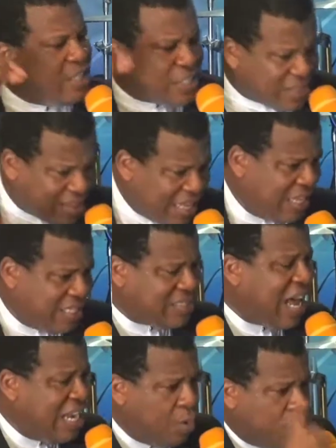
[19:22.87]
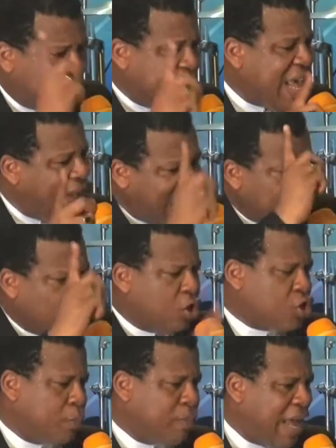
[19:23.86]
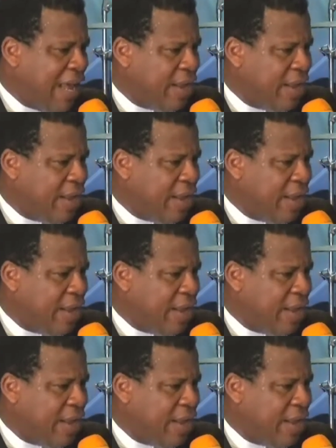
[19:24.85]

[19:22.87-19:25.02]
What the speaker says: things and it will be there and it will not supply.